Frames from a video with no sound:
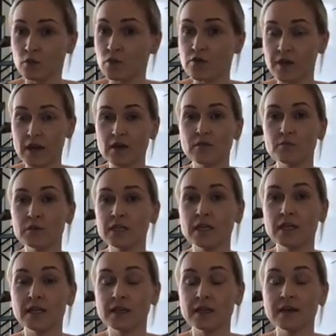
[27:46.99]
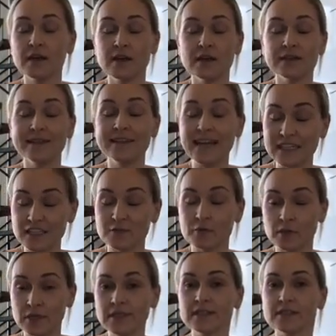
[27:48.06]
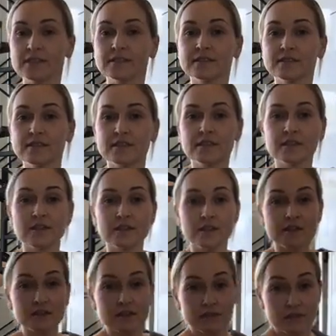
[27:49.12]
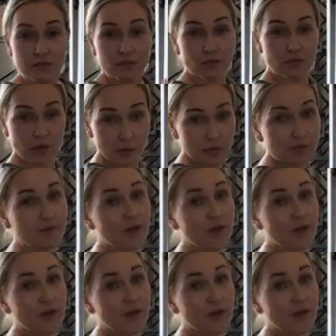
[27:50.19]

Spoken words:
without being desperate, number